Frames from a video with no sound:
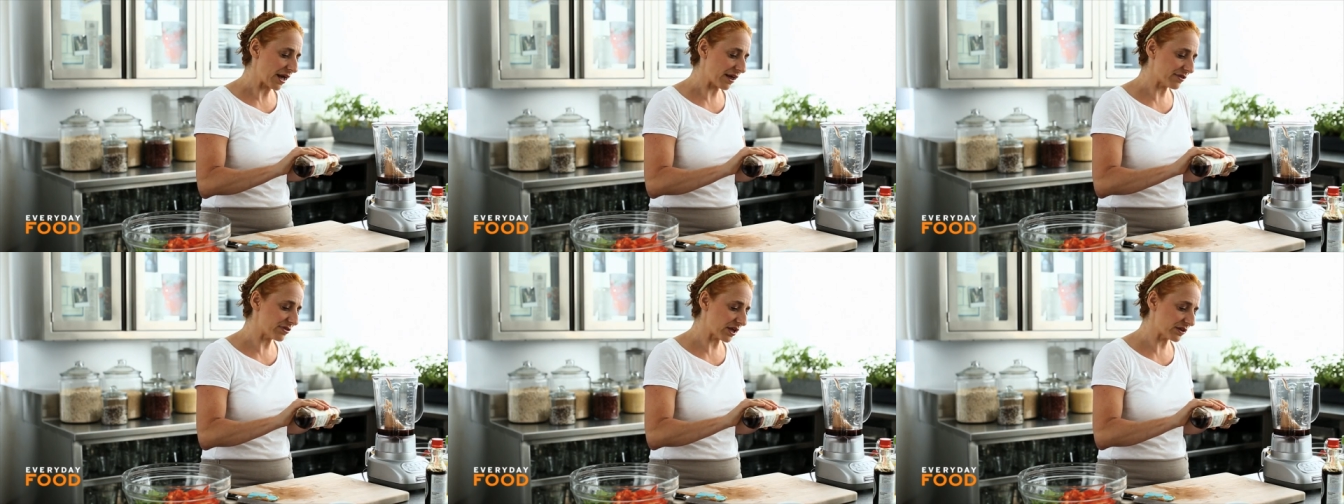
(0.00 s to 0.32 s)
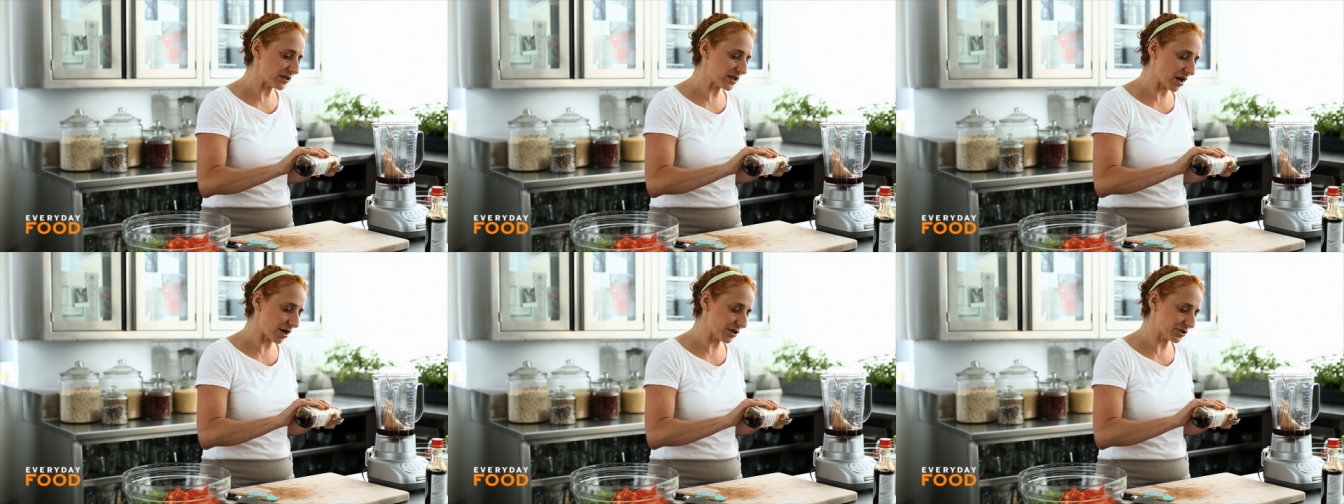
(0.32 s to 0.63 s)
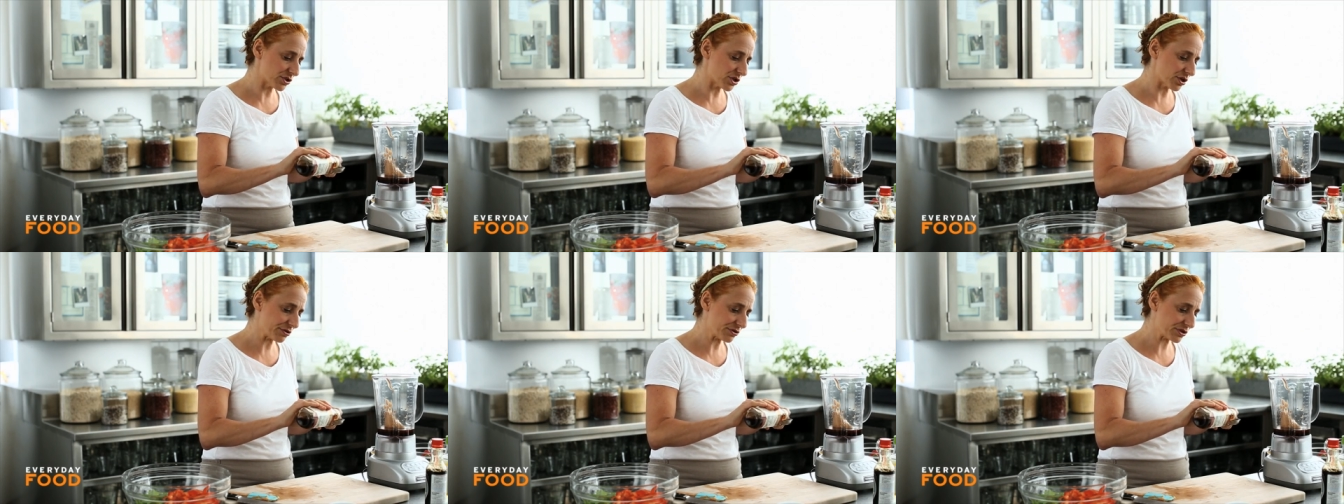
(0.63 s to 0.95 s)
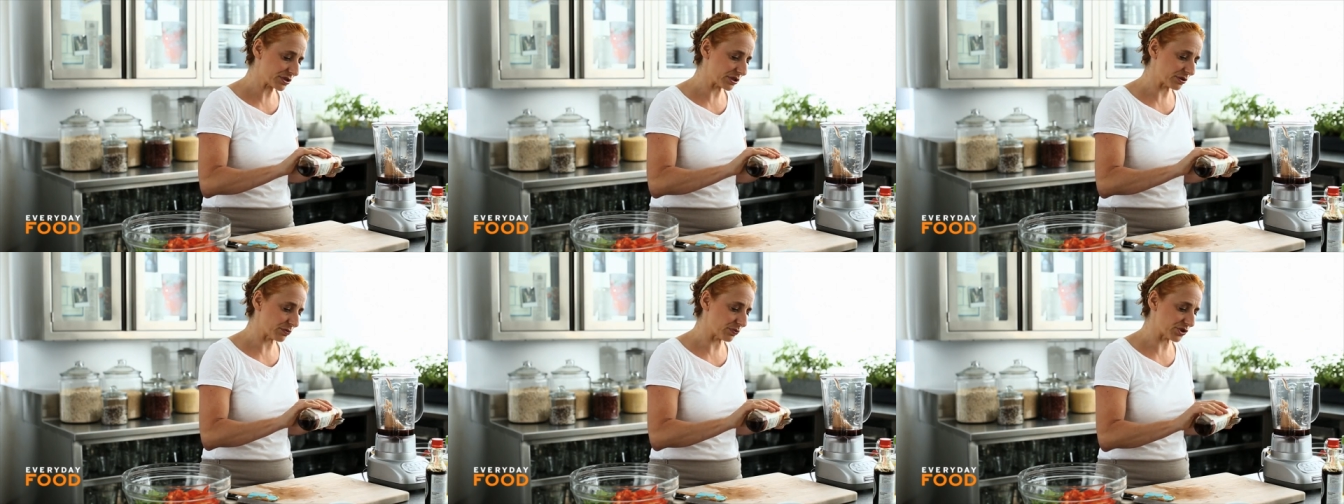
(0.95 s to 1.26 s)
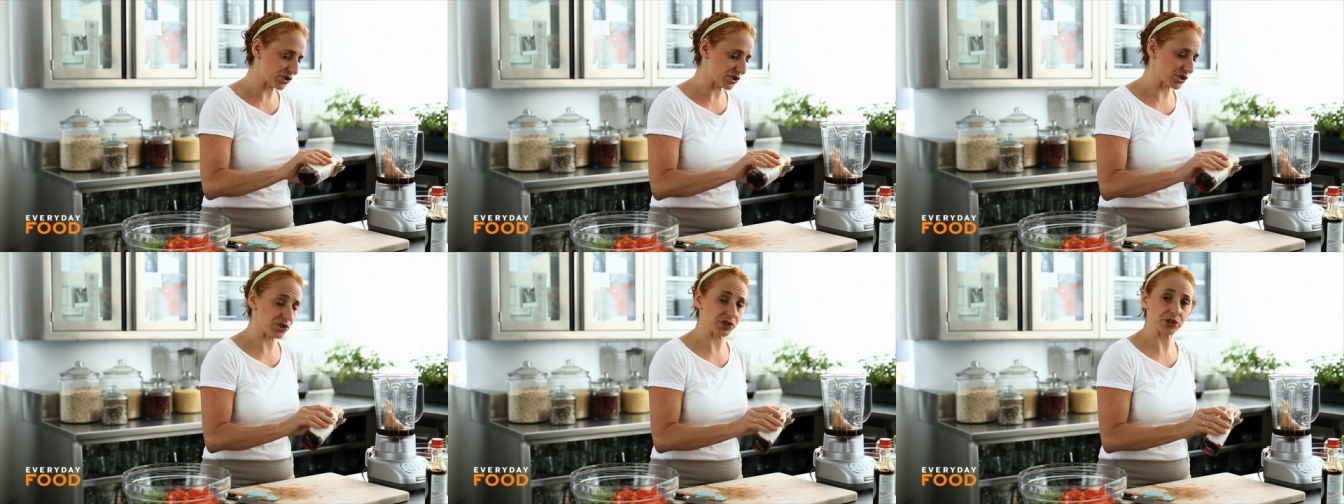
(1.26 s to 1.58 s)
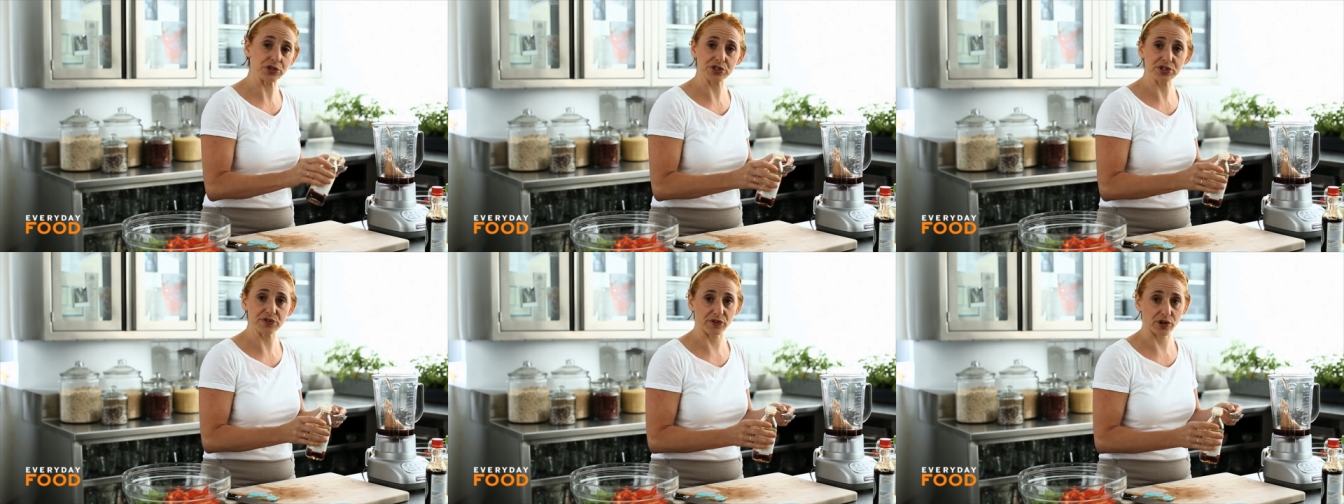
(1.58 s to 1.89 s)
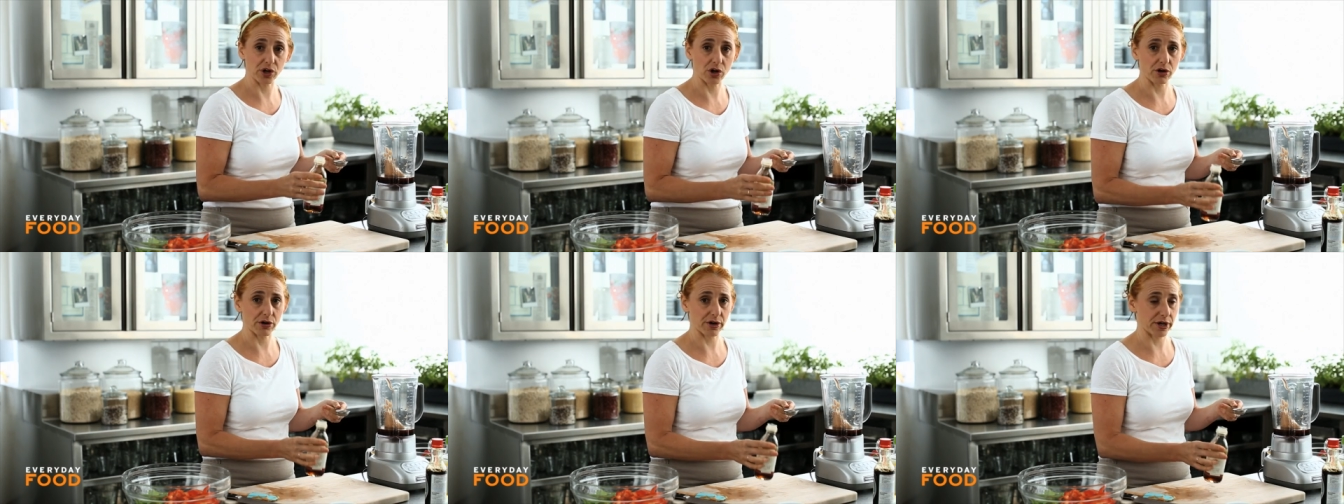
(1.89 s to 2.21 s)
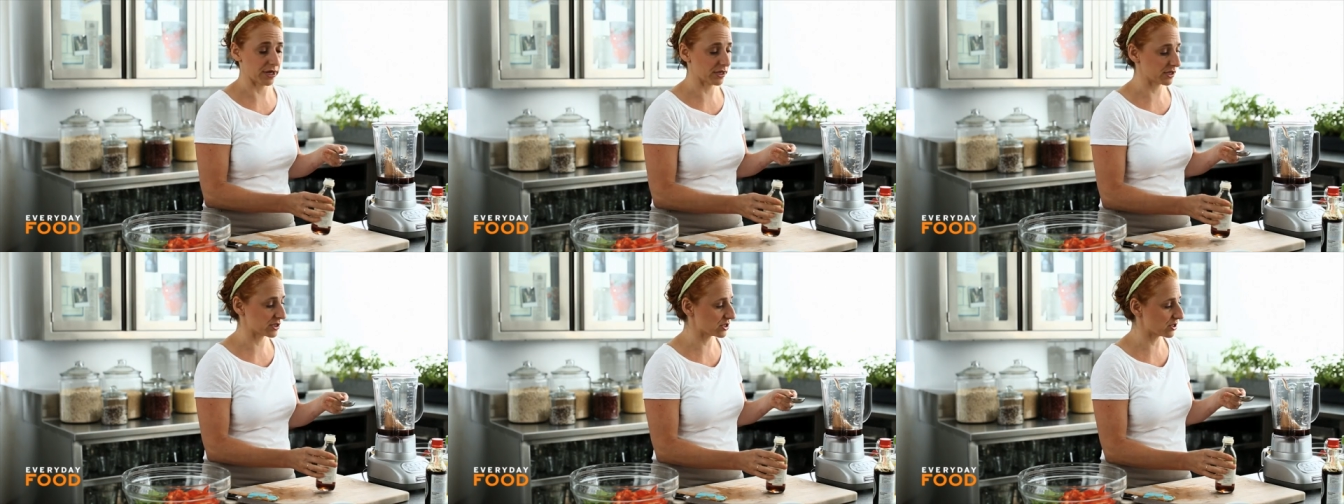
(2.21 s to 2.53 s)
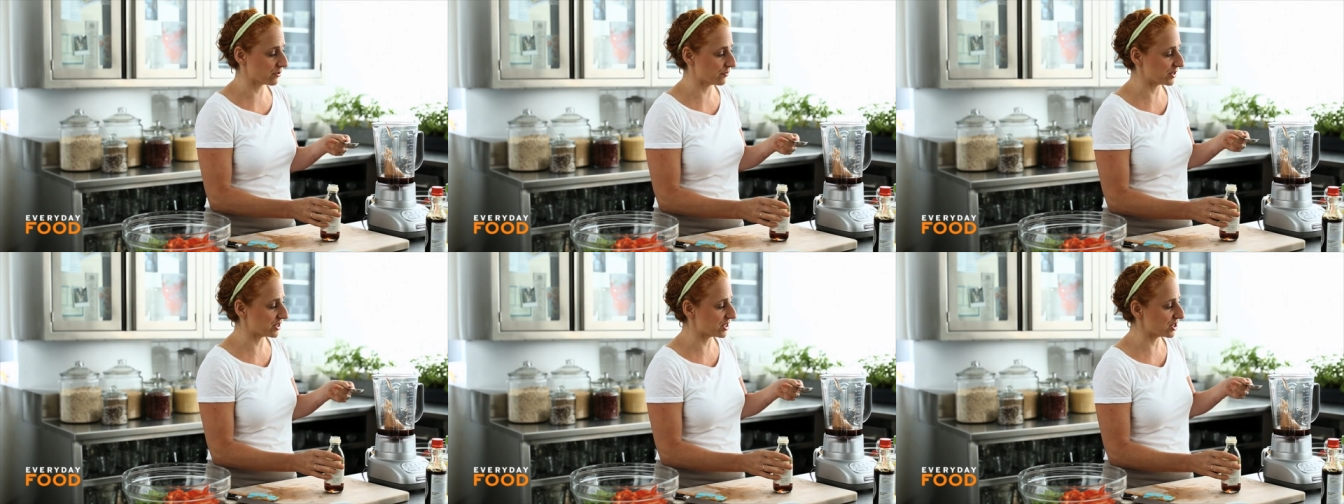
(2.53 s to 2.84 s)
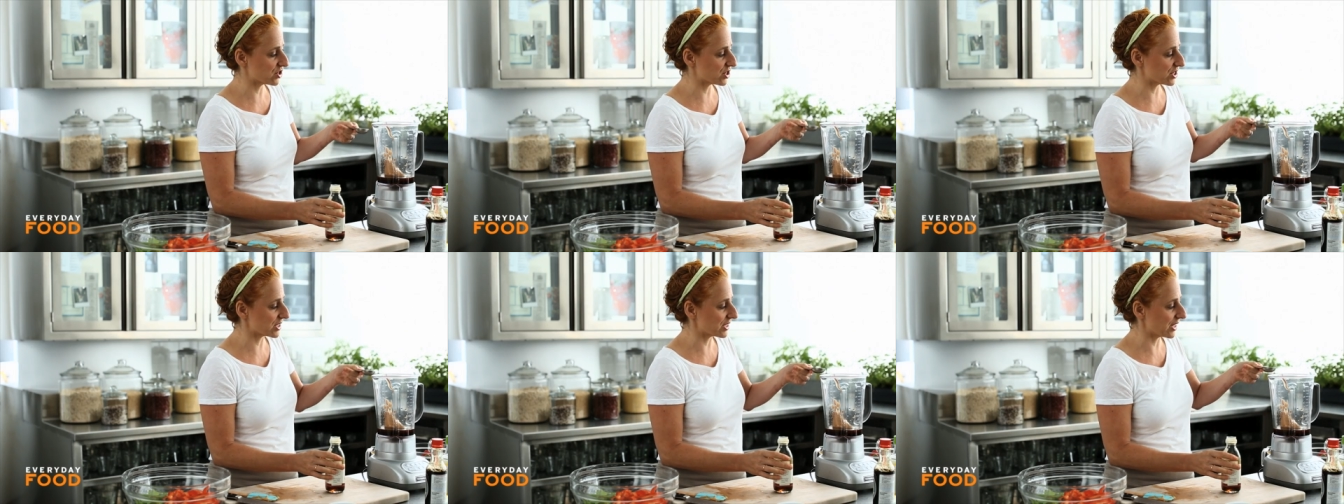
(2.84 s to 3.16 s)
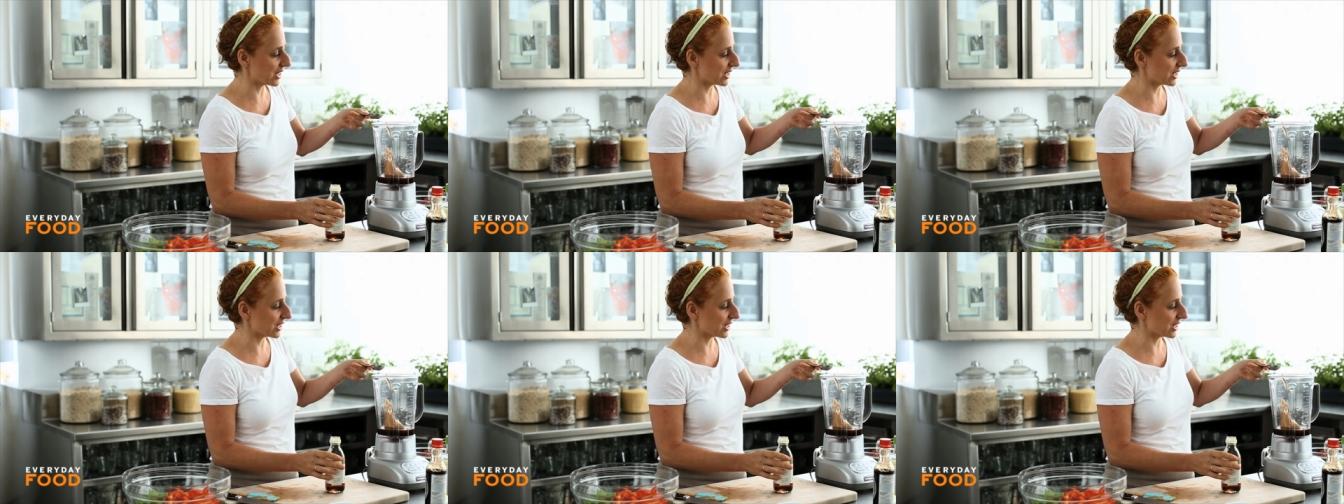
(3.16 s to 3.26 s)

and then the untoasted, which is used for cooking. So in dishes